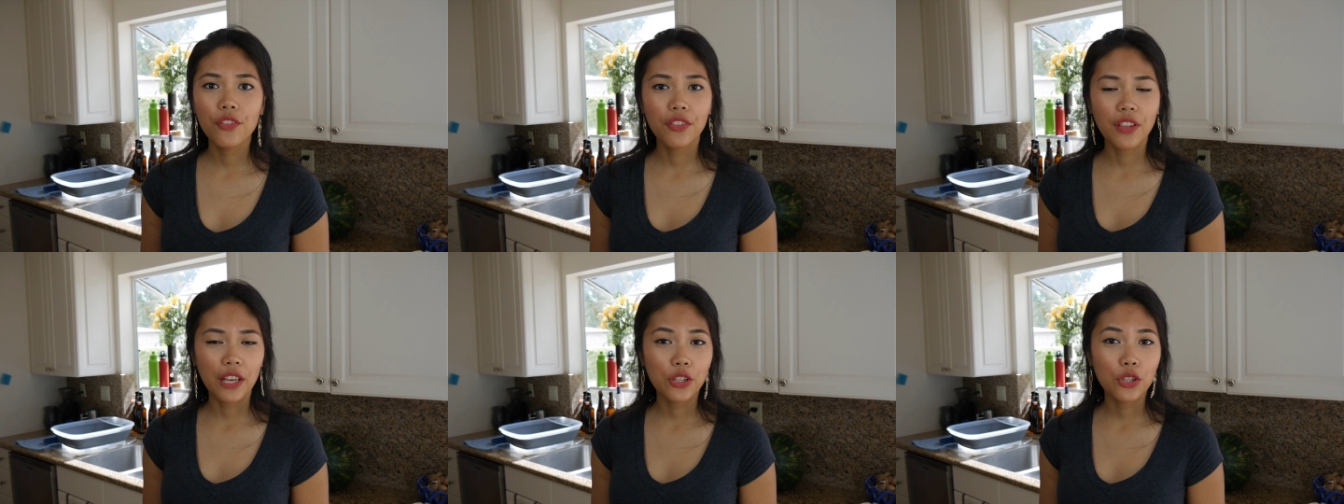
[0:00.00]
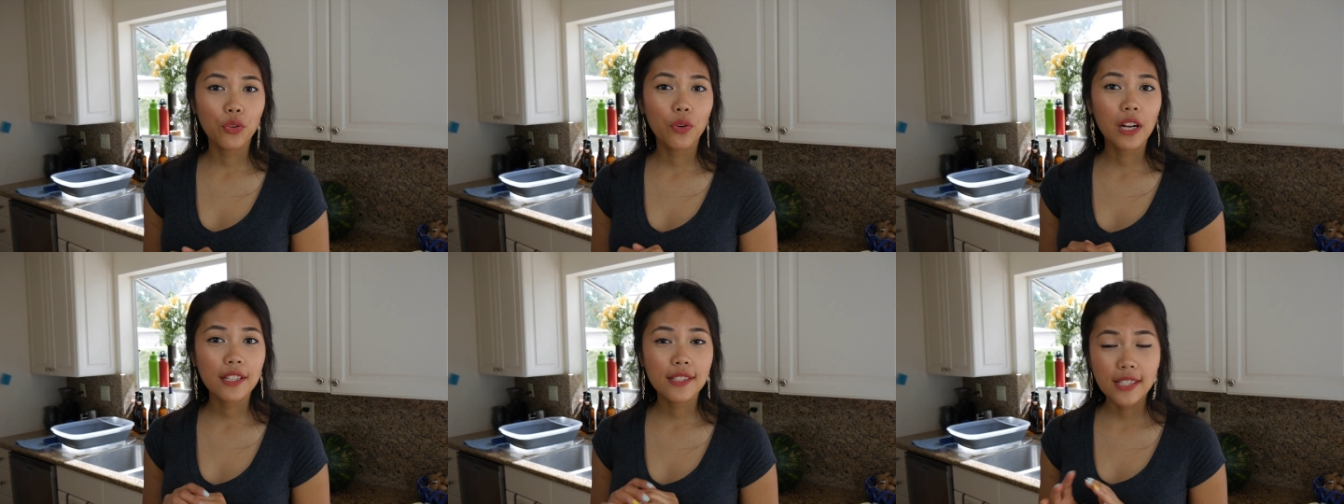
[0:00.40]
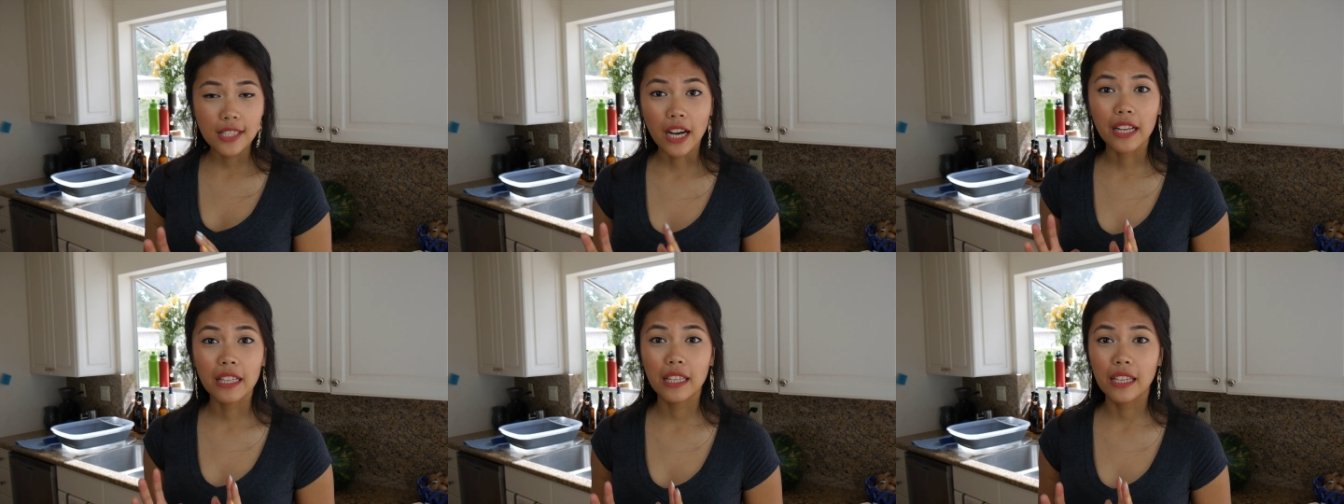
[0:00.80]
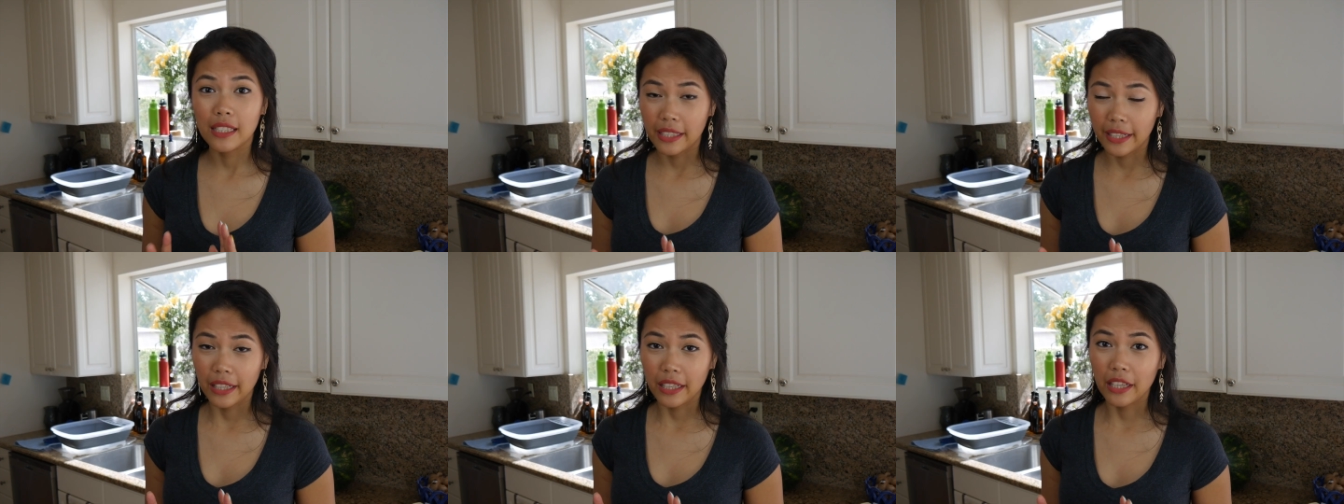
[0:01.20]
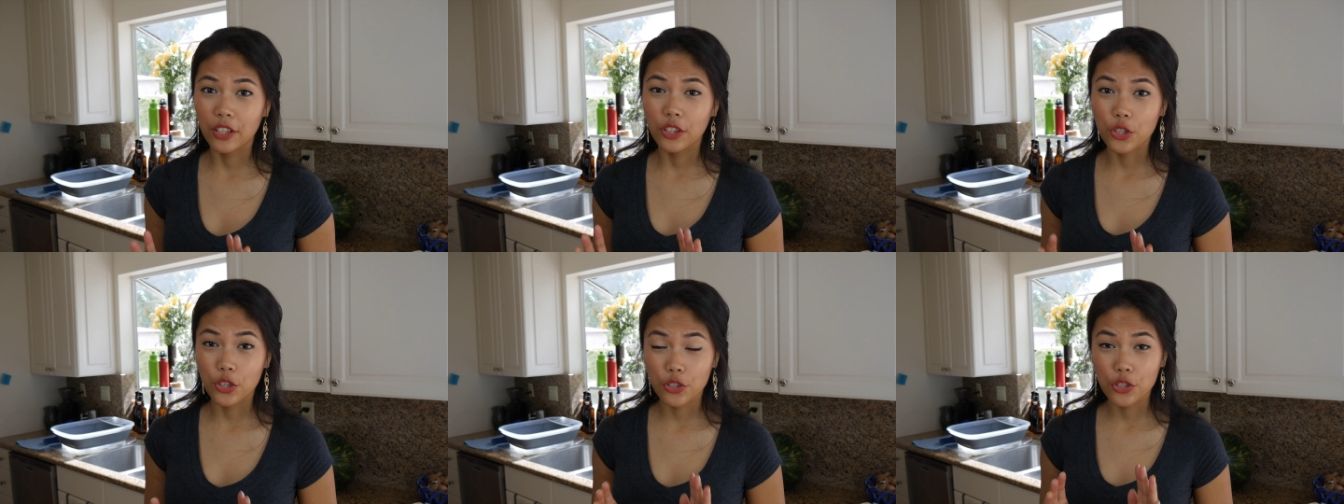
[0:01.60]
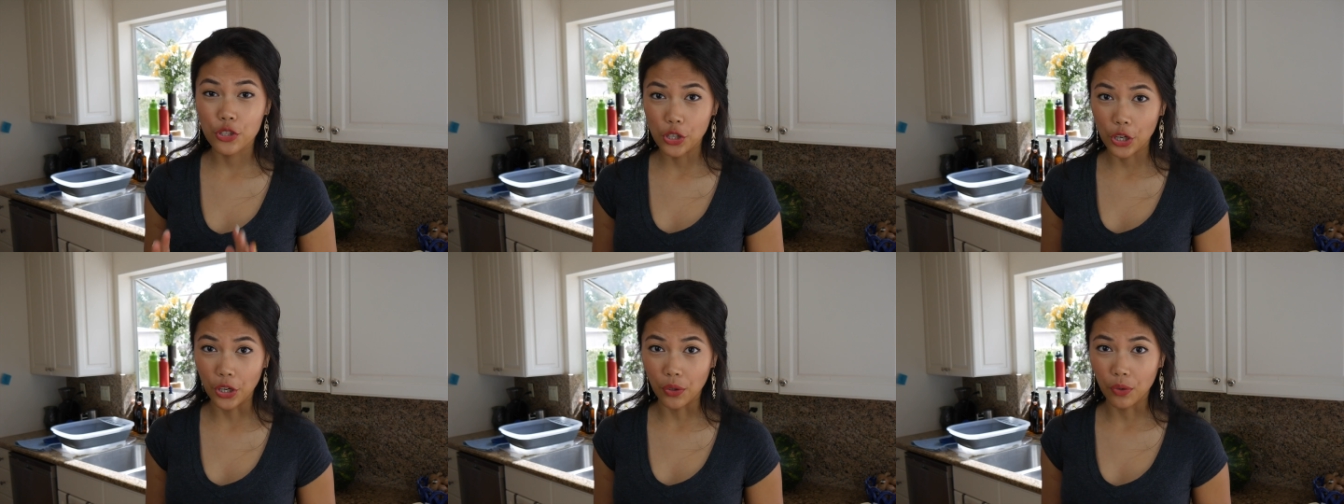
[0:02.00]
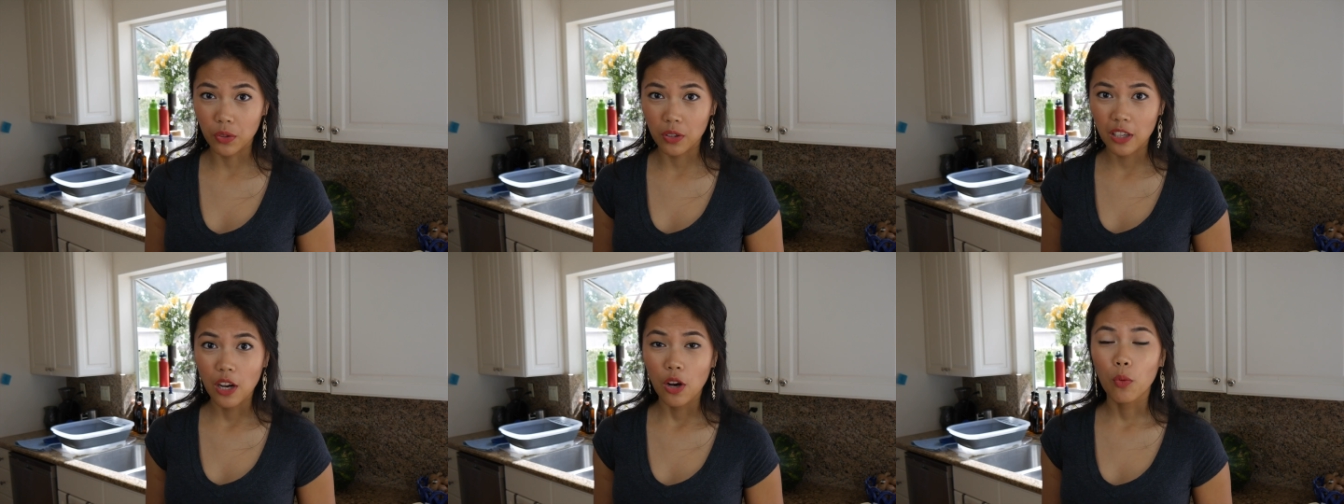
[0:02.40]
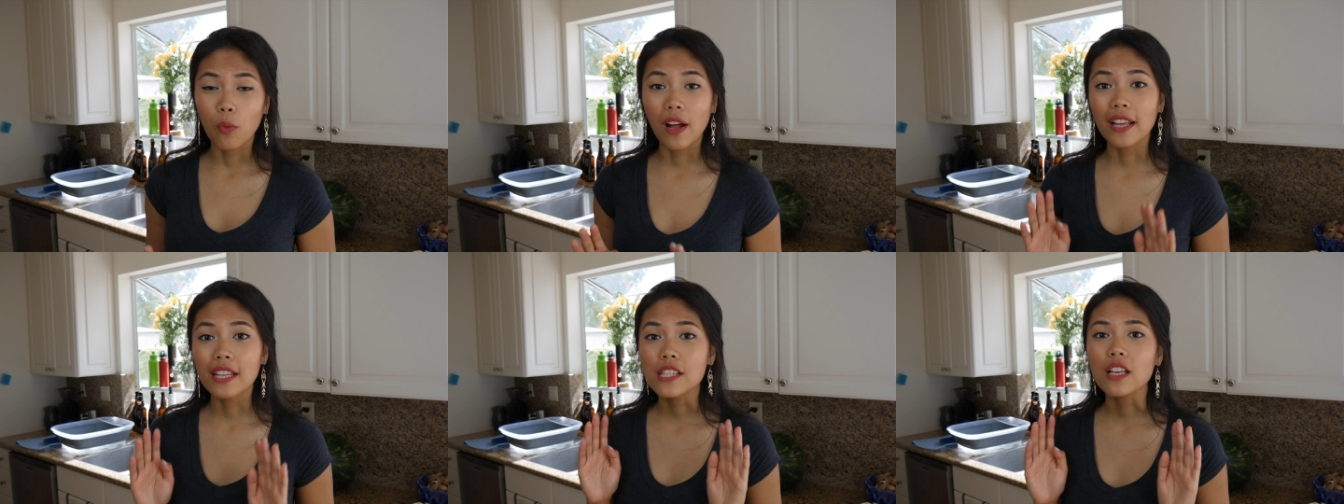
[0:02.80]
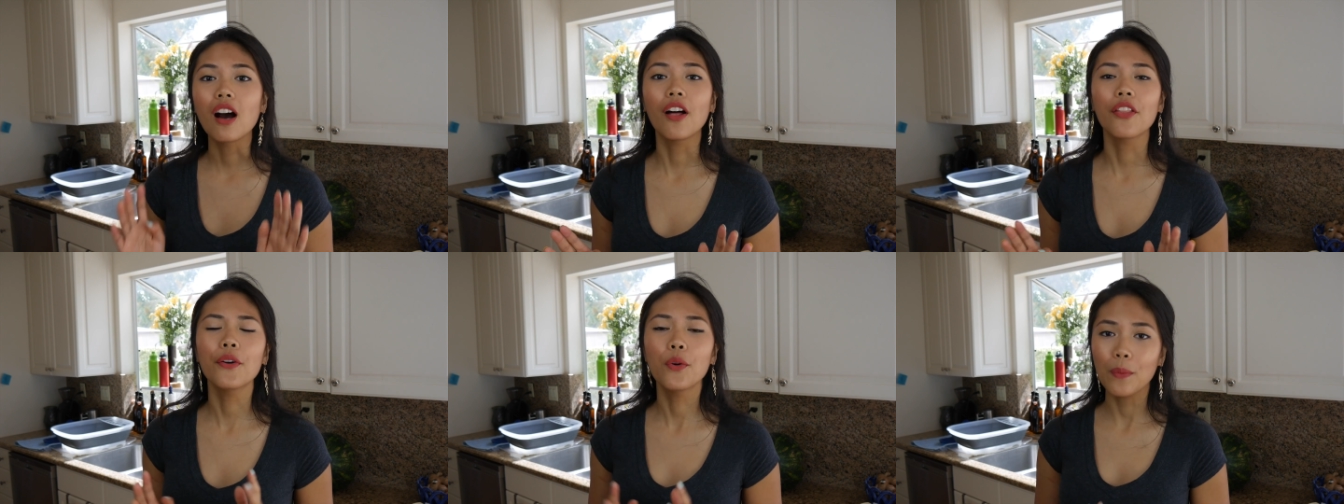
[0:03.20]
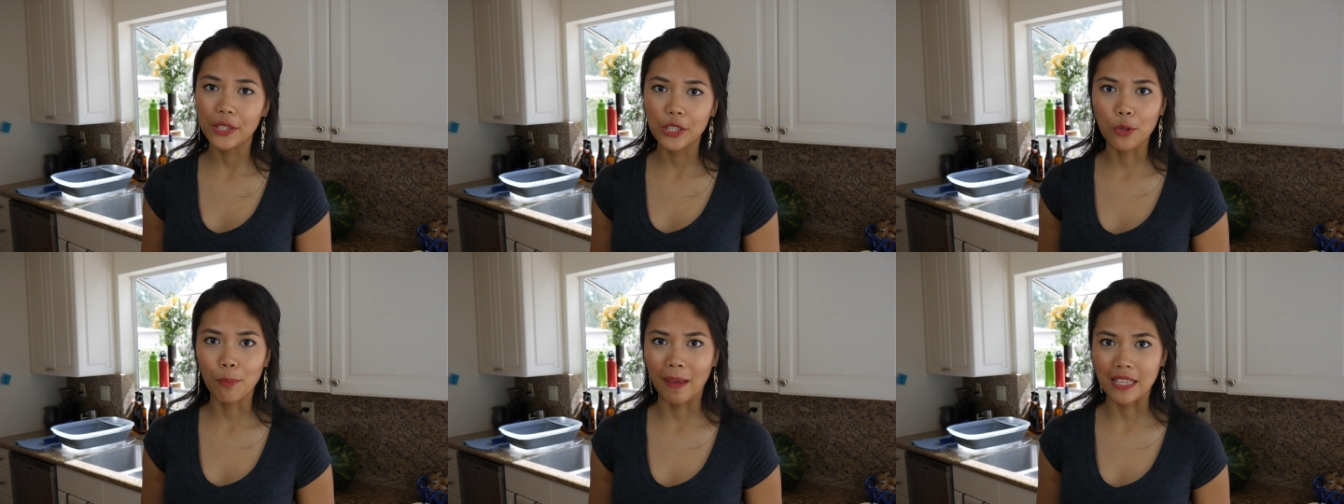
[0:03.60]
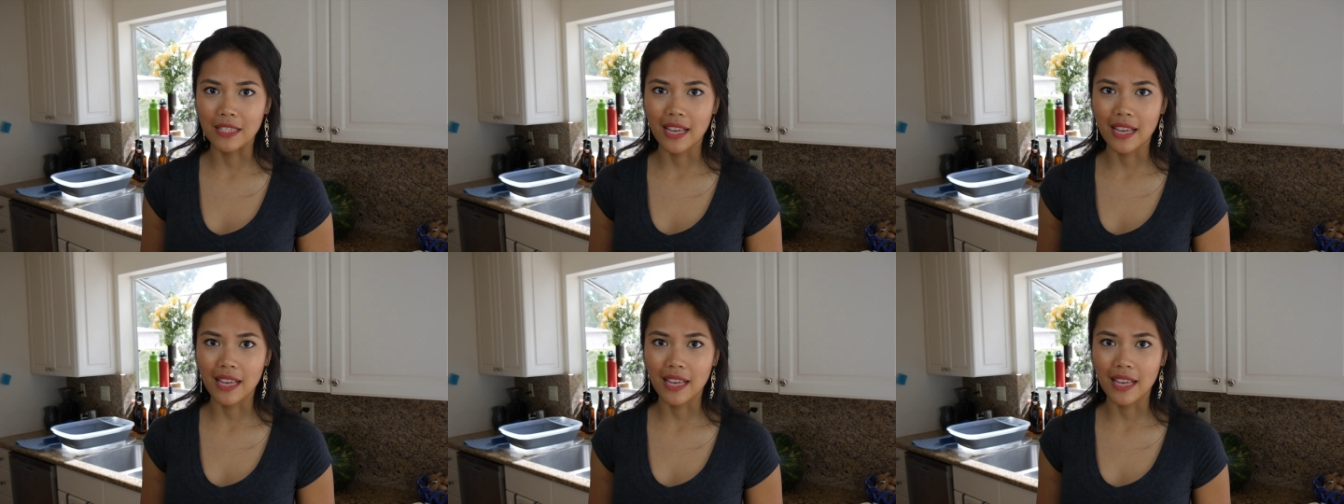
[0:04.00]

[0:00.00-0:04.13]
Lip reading: that you are done kneading your dough? Well, it's called the window pane